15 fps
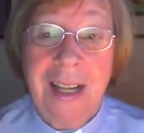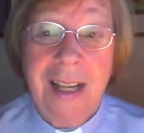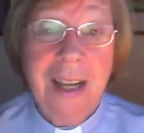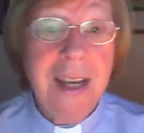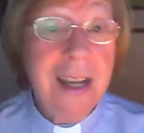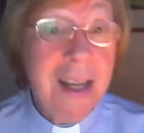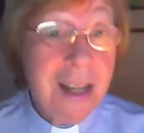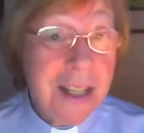
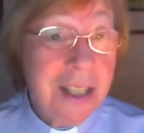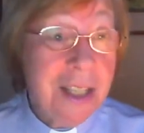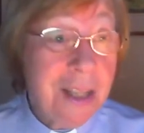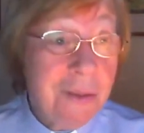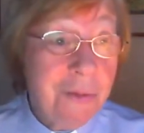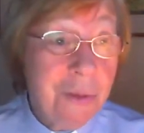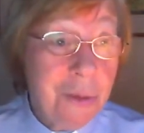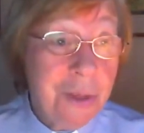In
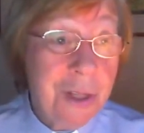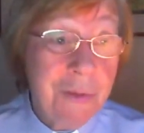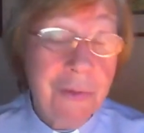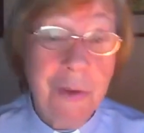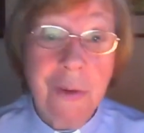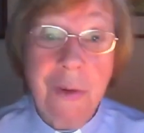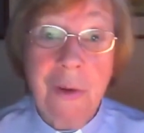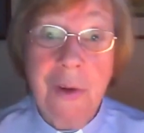
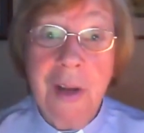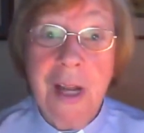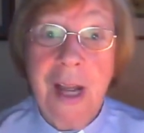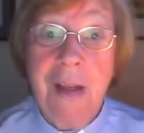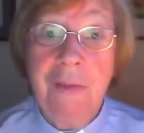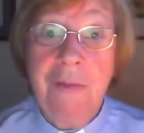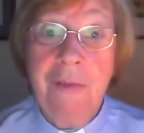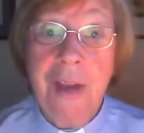1944,
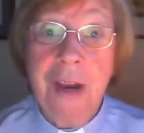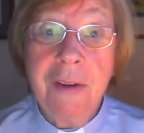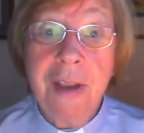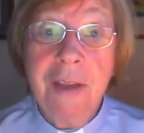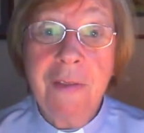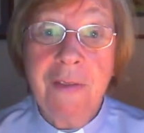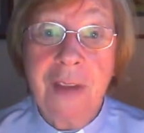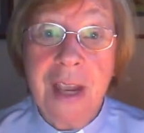a
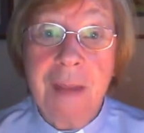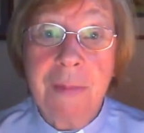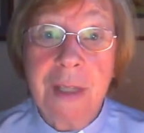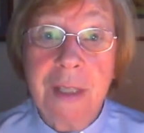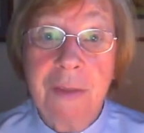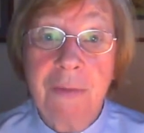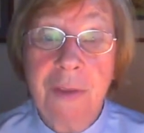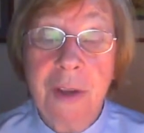very
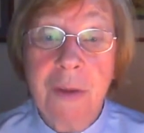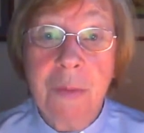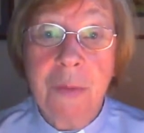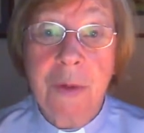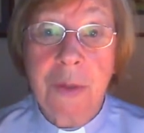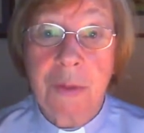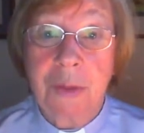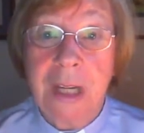famous film
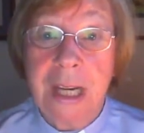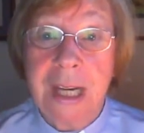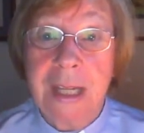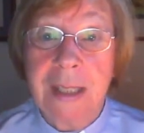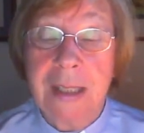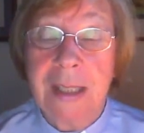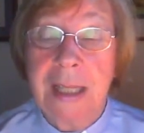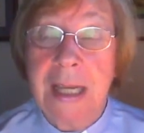was
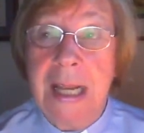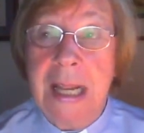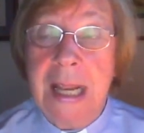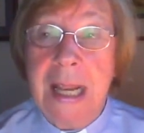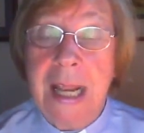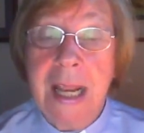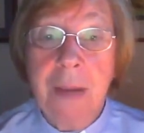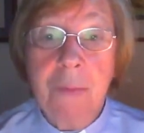released.
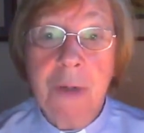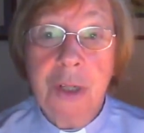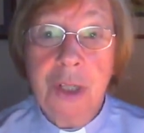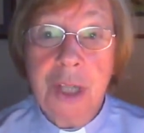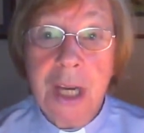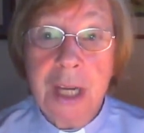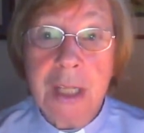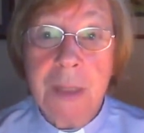It was
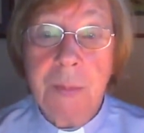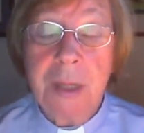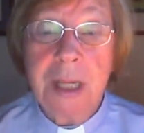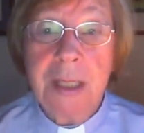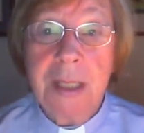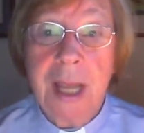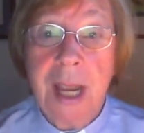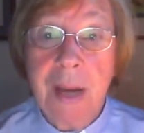
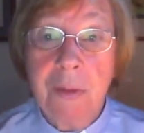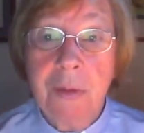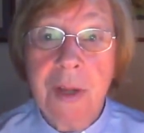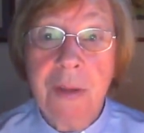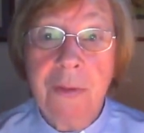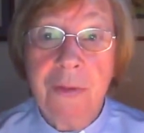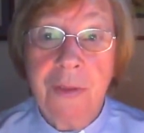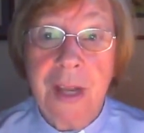Shakespeare's Henry
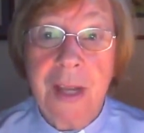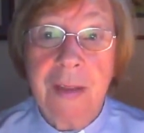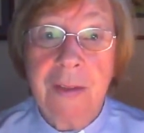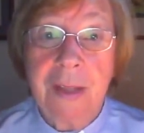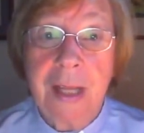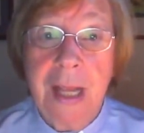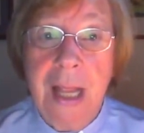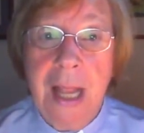V,
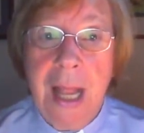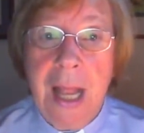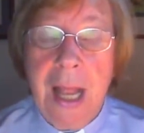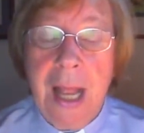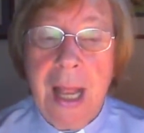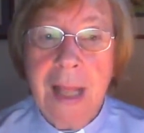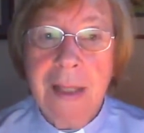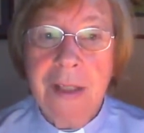
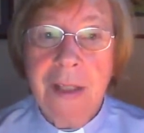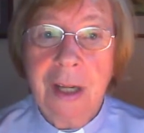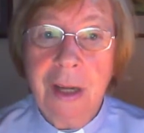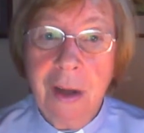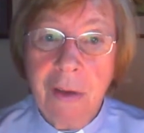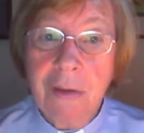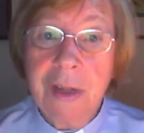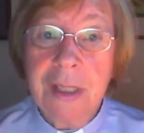and Sir
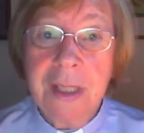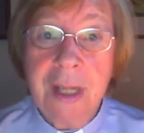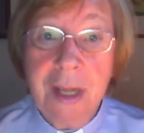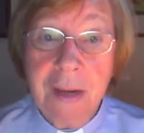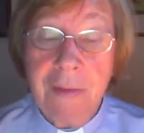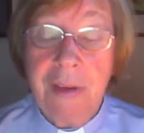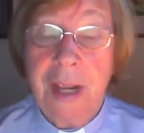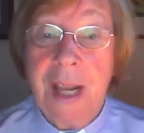Laurence
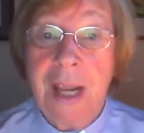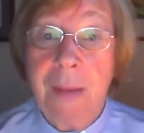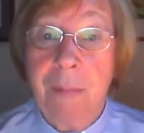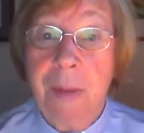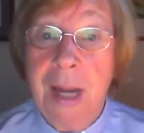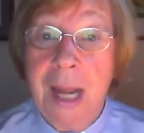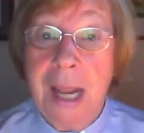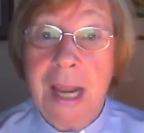Olivier
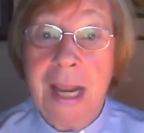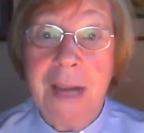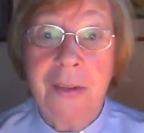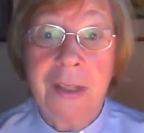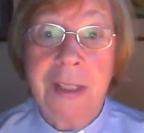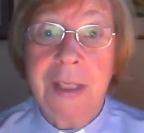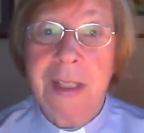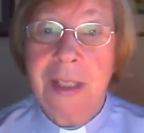played the
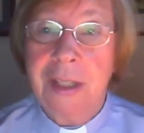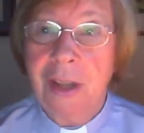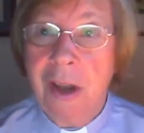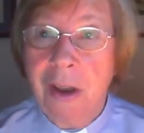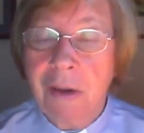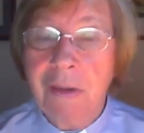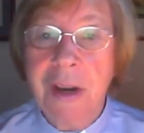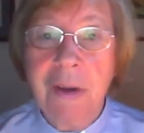
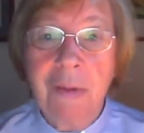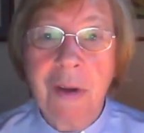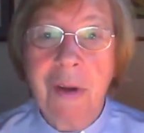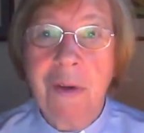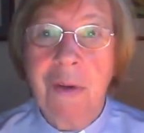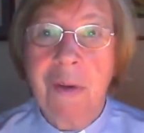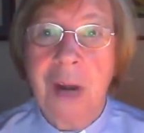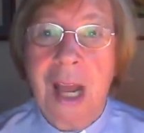starring
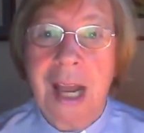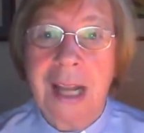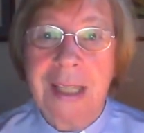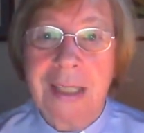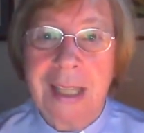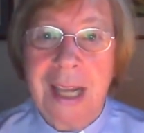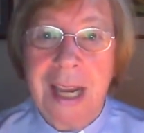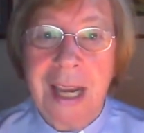role as
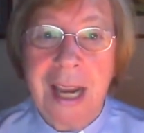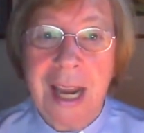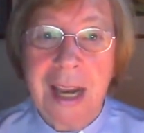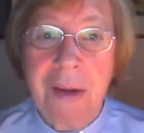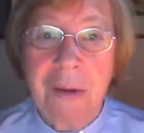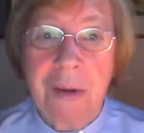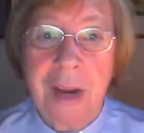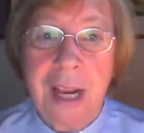King
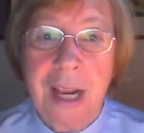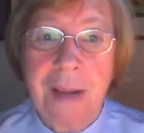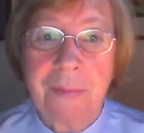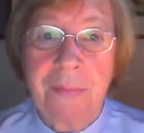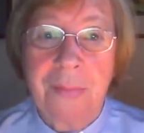Henry.